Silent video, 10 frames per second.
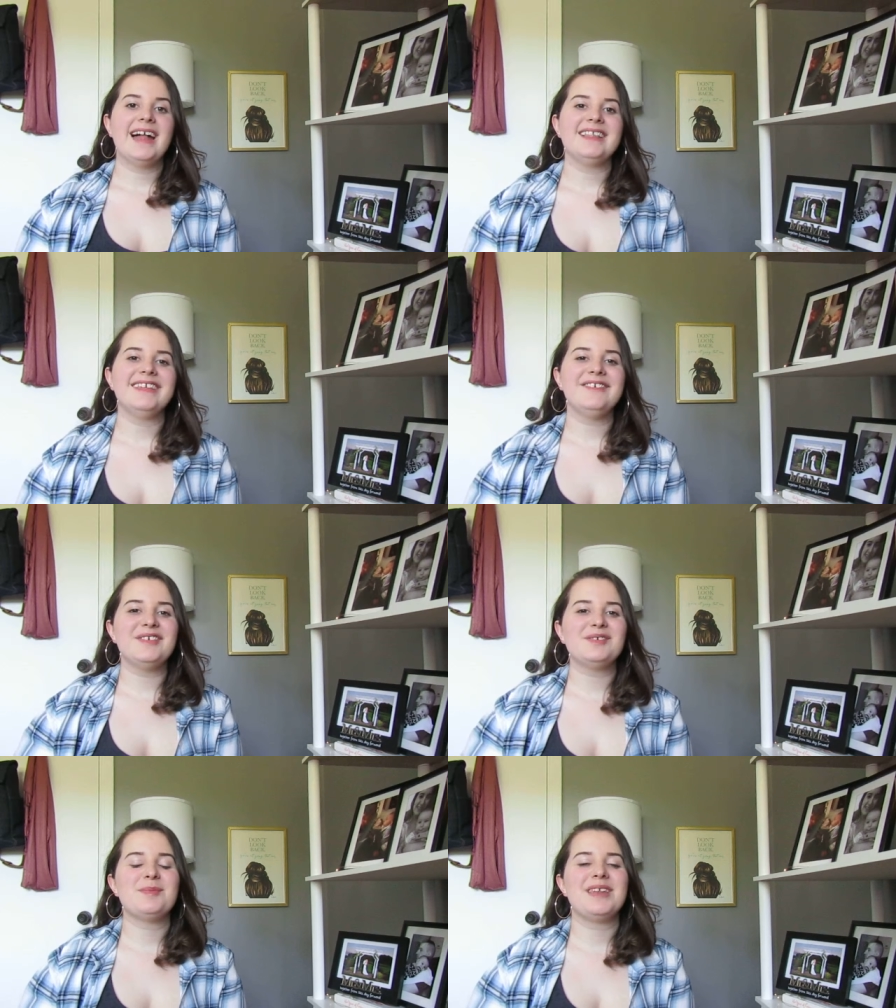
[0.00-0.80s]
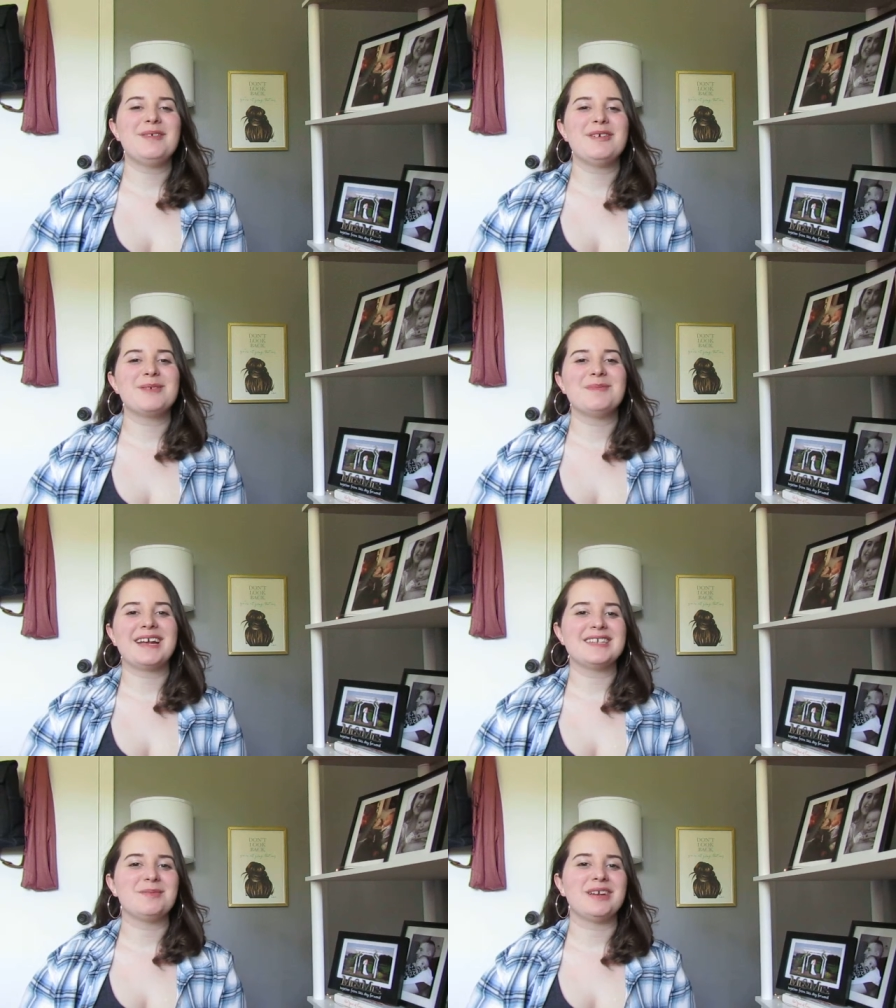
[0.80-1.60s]
Hello everybody, welcome
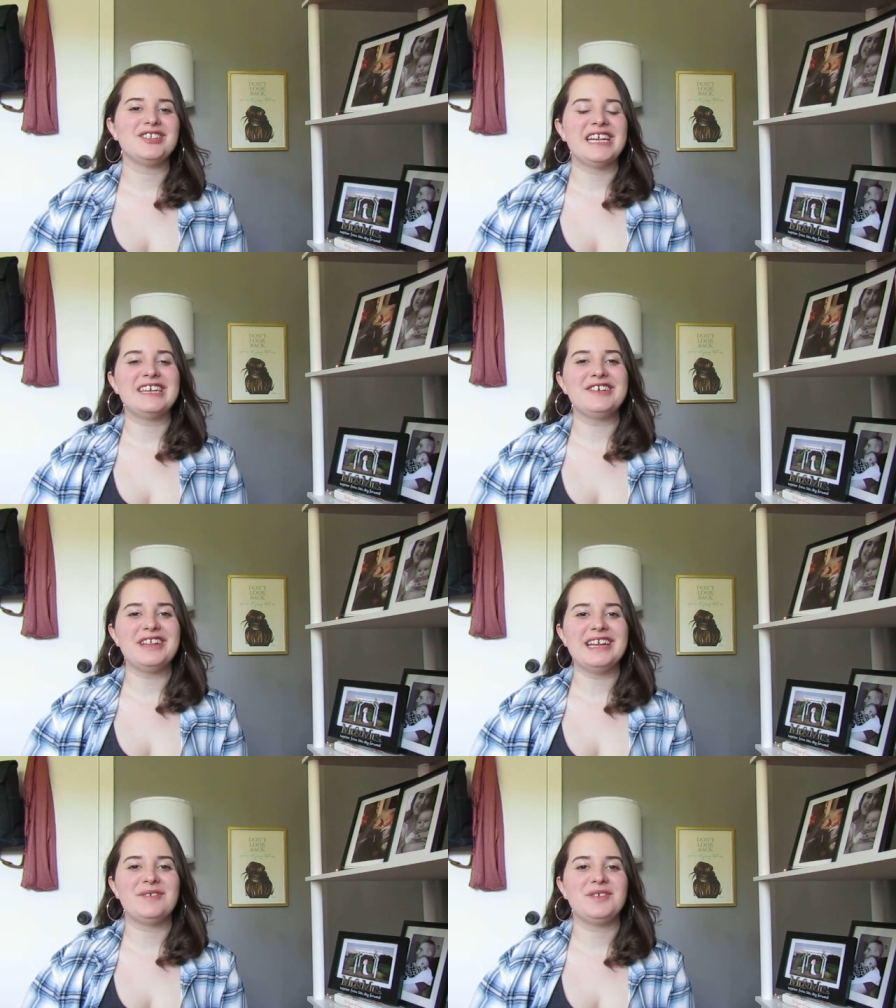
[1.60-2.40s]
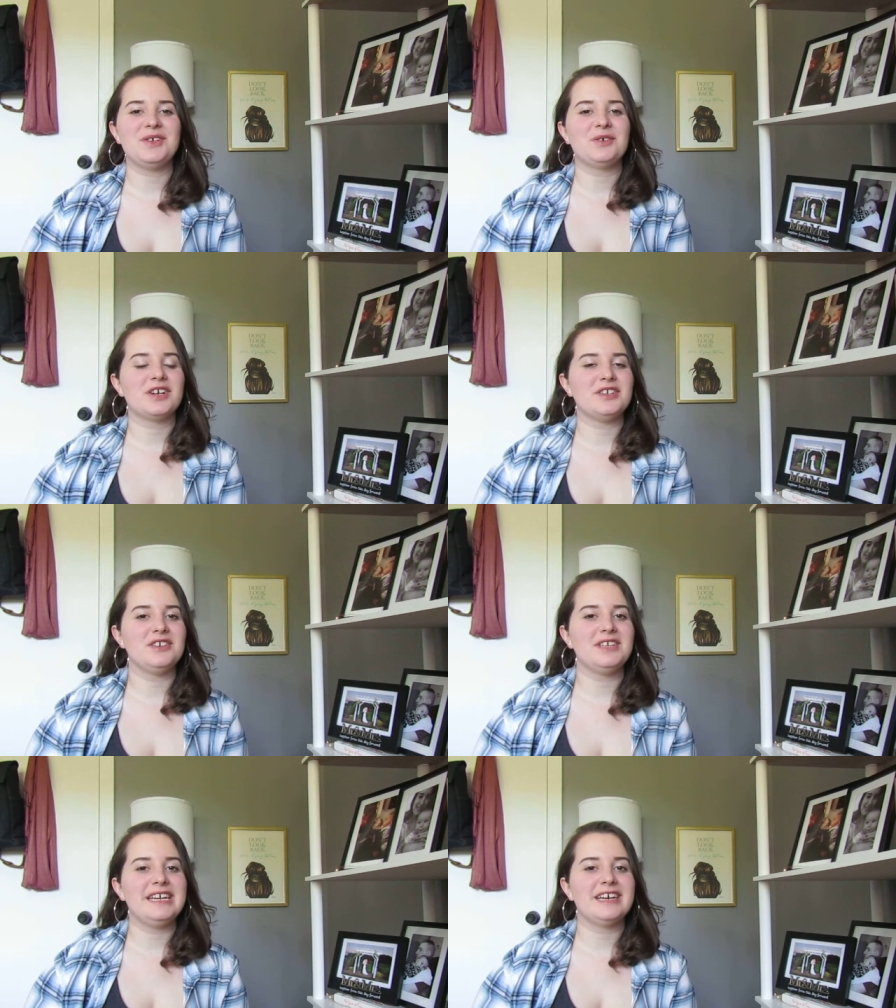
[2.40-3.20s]
back to my channel. If you are
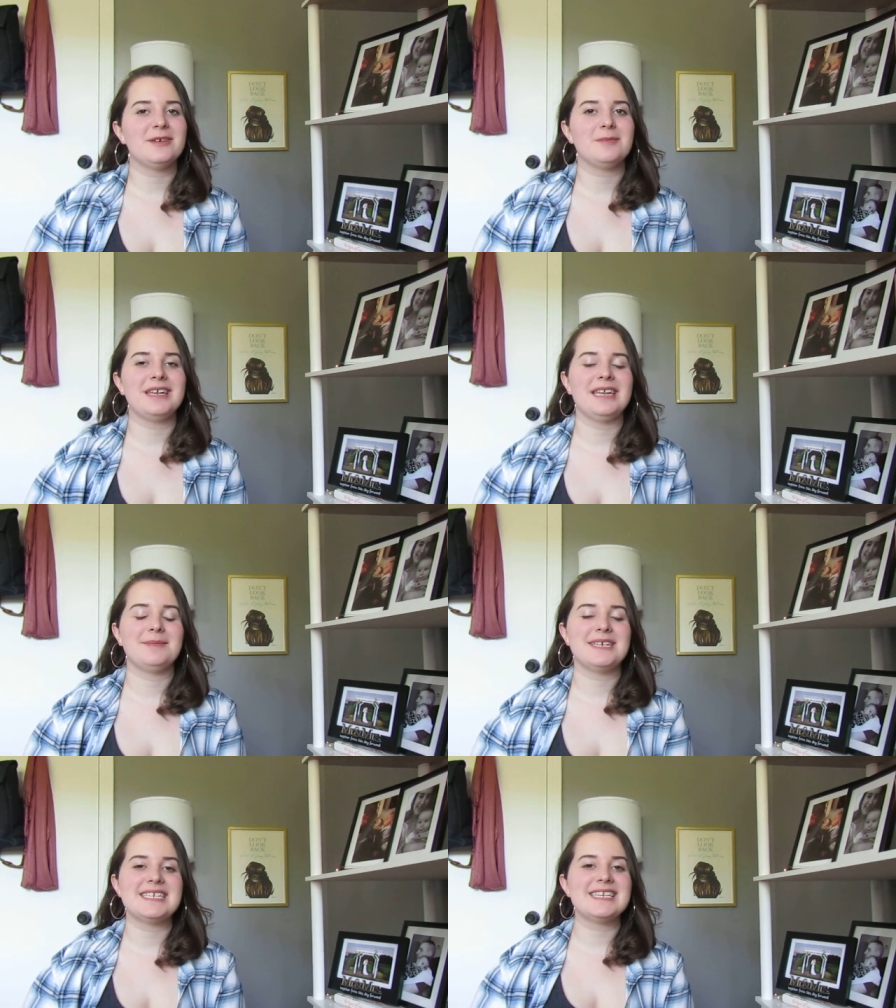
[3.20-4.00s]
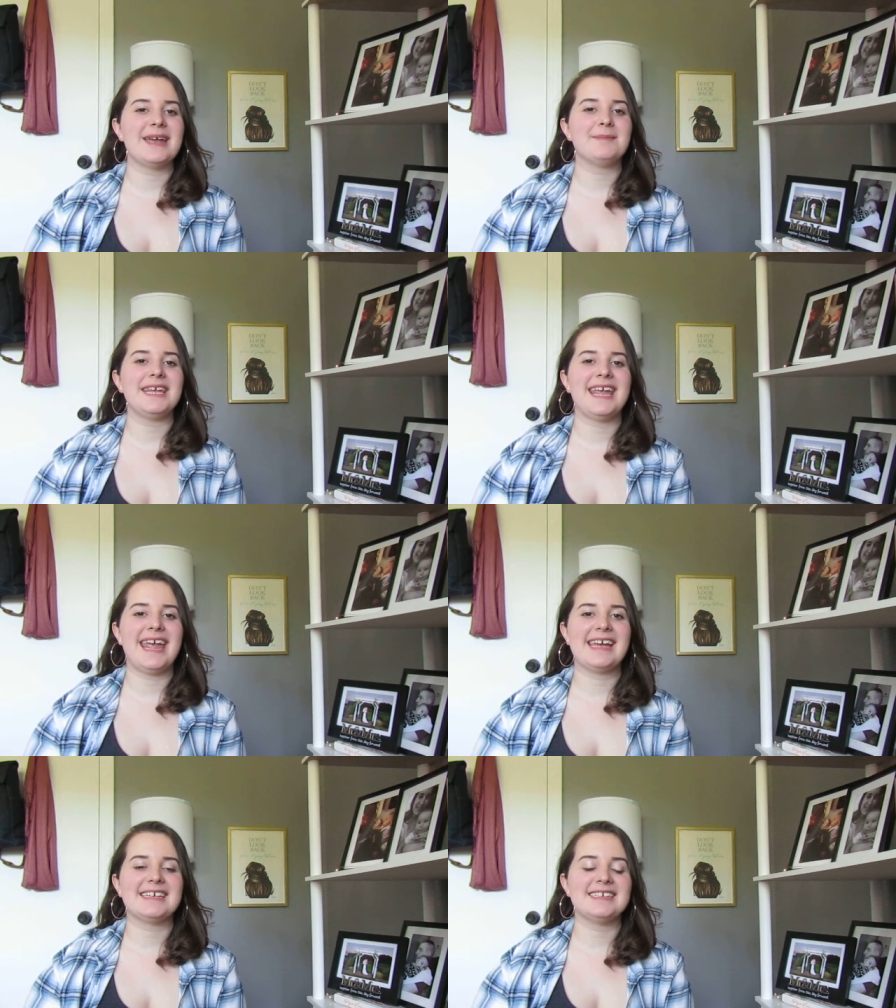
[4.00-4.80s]
new here, my name is Sammy
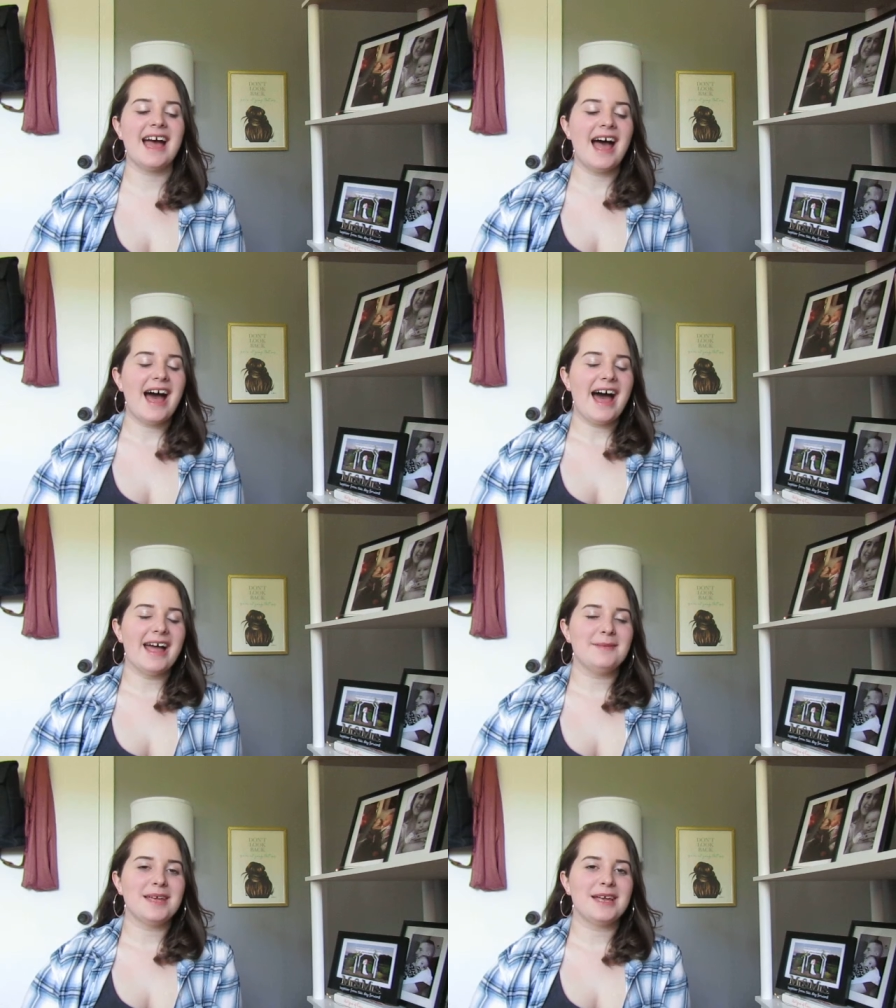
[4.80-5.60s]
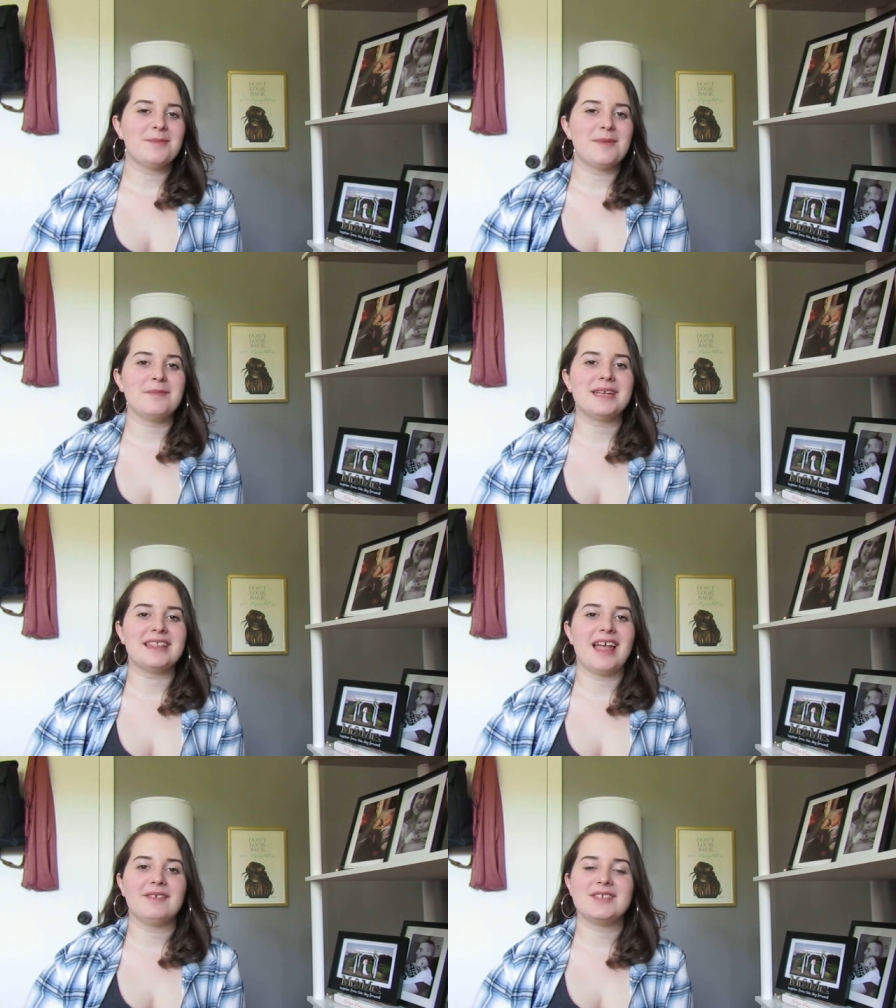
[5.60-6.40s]
and I make mommy
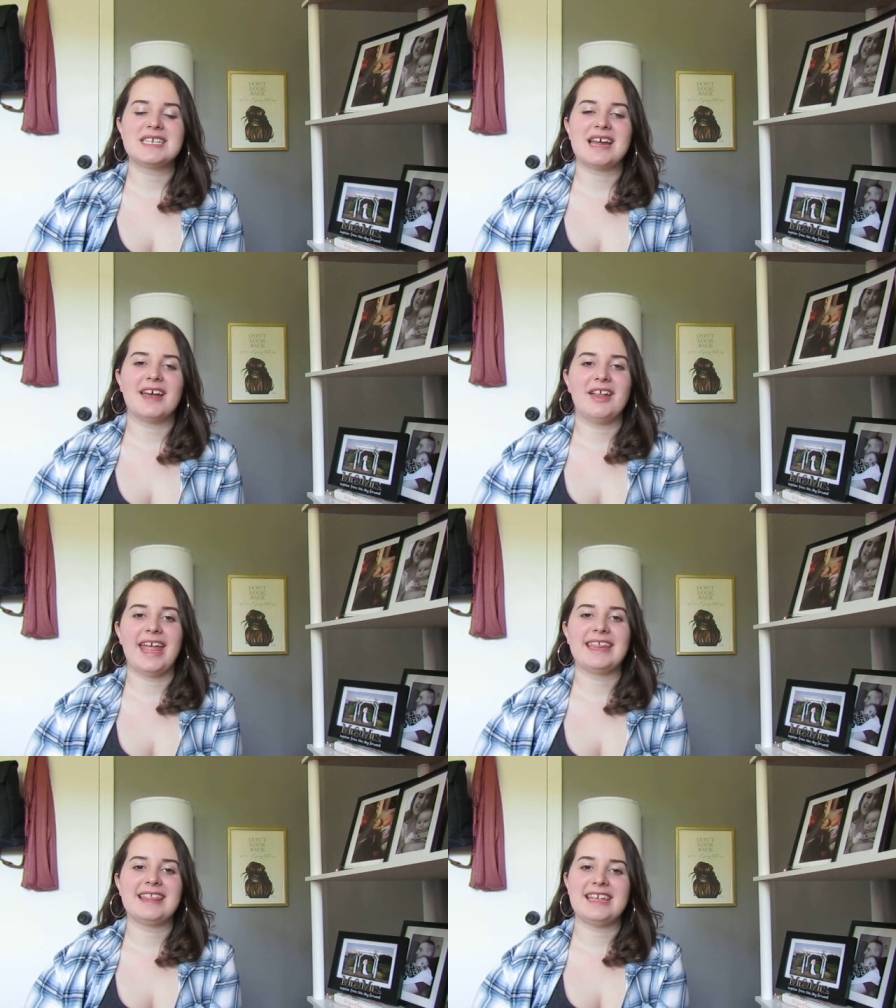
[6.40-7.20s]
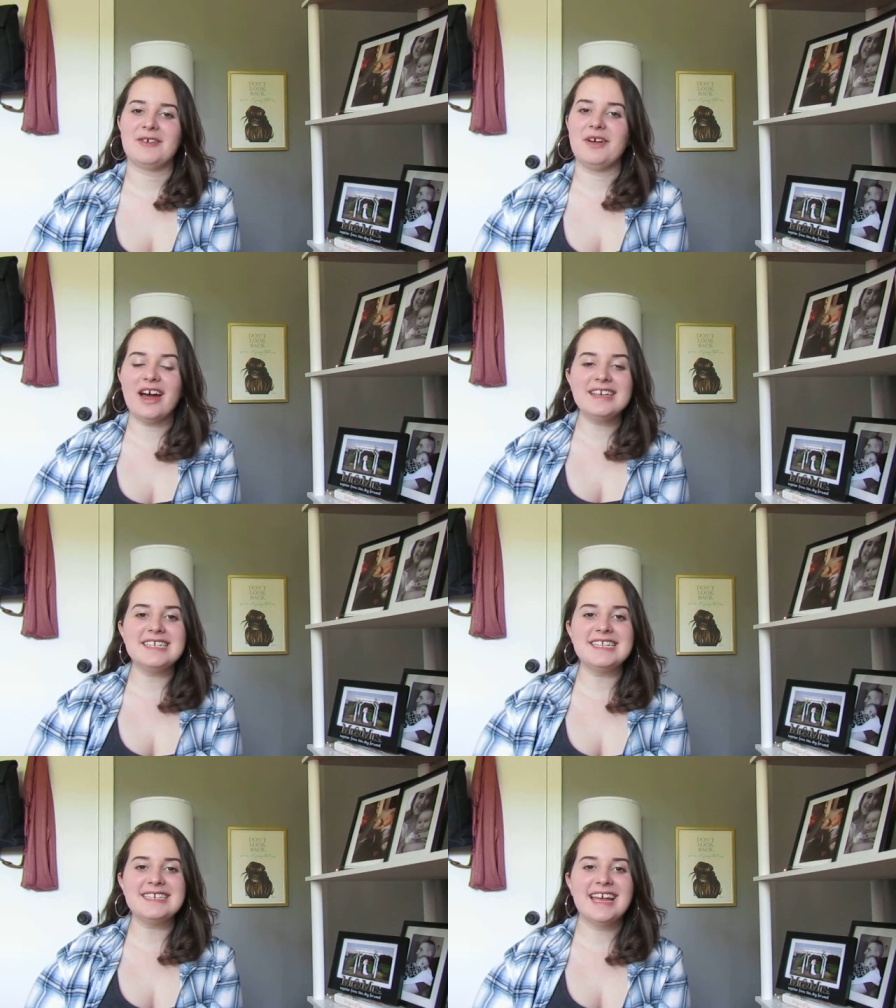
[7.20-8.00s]
lifestyle and Leo
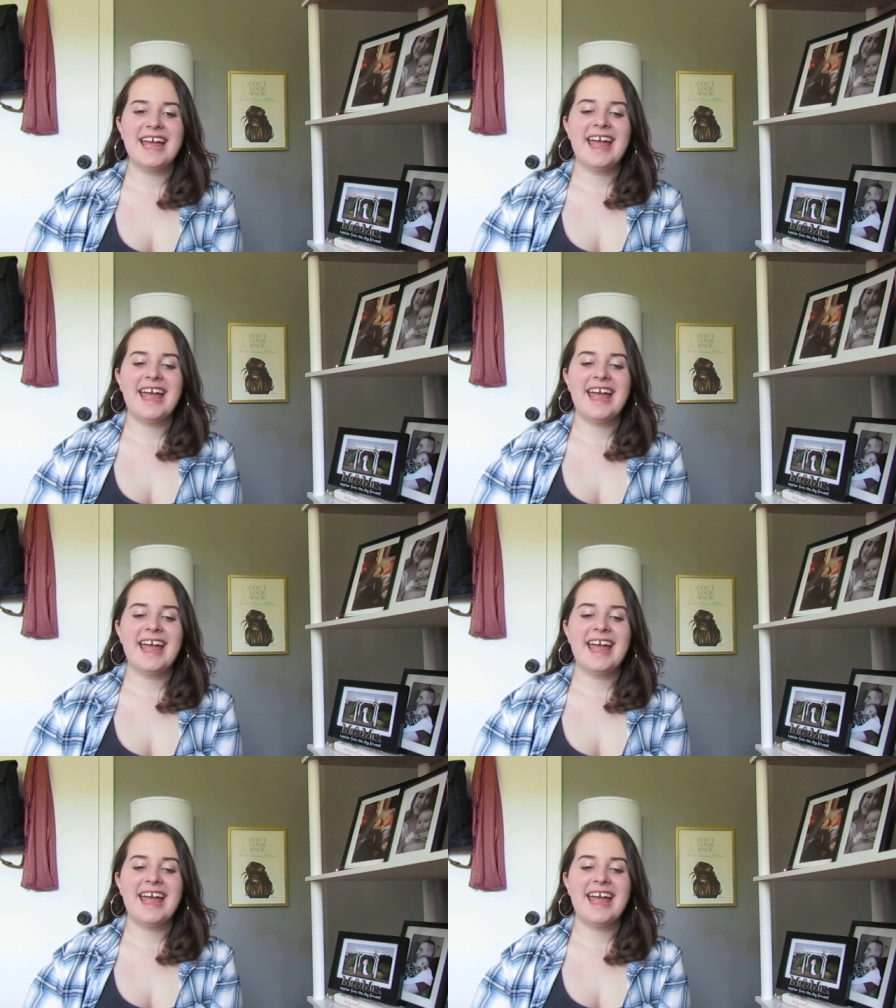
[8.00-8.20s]
content.